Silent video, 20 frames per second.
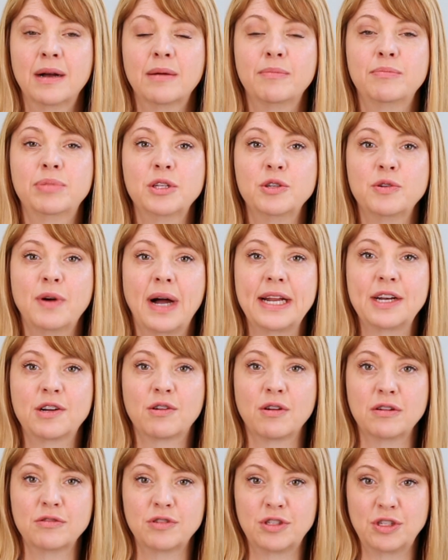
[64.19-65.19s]
Blue-Eyed
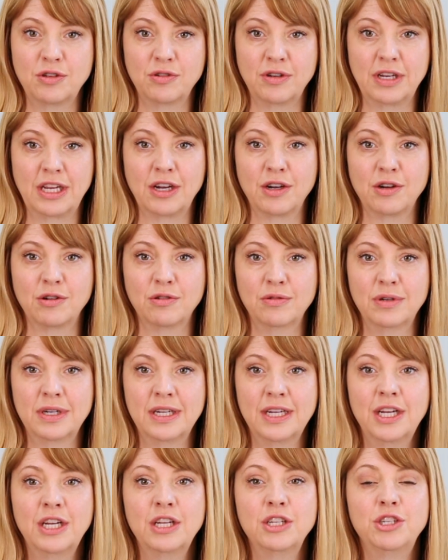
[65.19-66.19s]
Crow Studio,
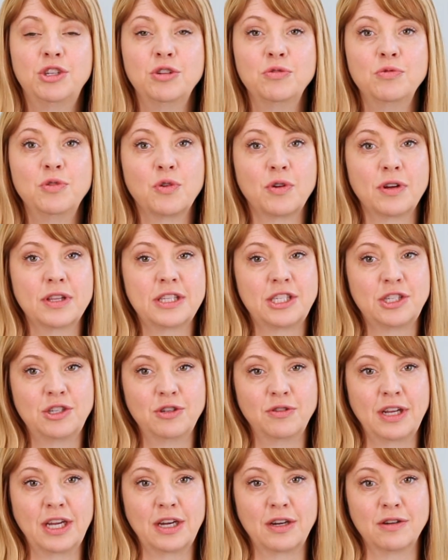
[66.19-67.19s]
Due North
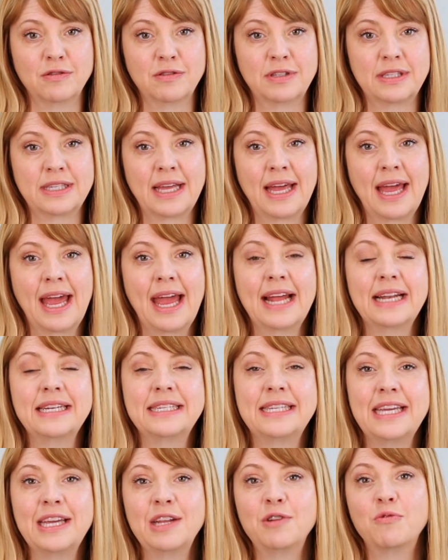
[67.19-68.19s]
Studios, and
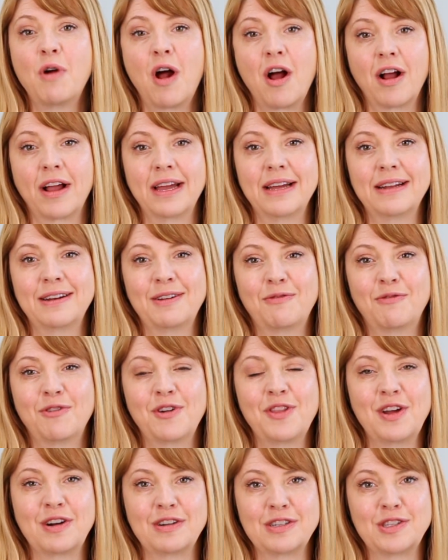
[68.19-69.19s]
Tin Rocket for
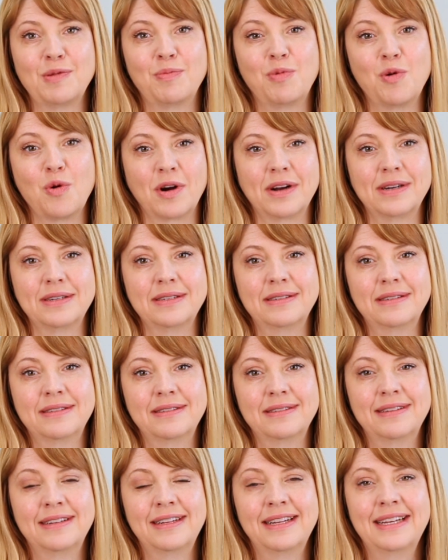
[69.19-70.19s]
their support.
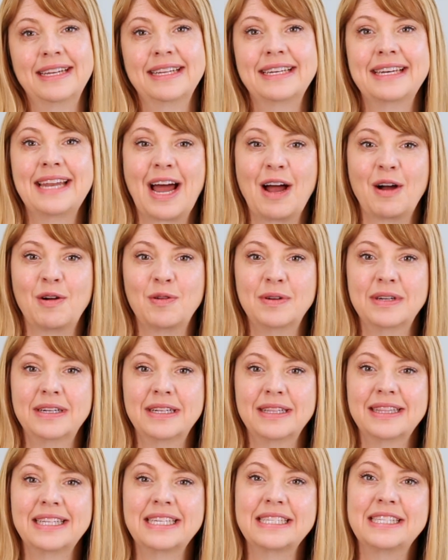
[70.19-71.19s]
Now,
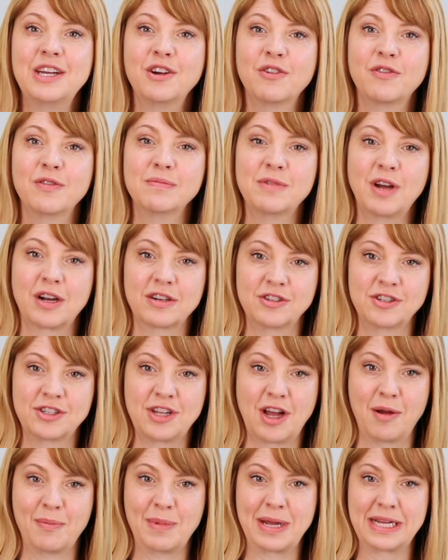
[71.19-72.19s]
let's hear from Dr.
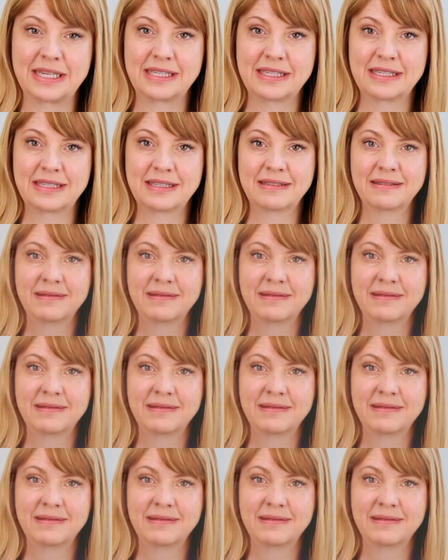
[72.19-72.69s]
Thomas.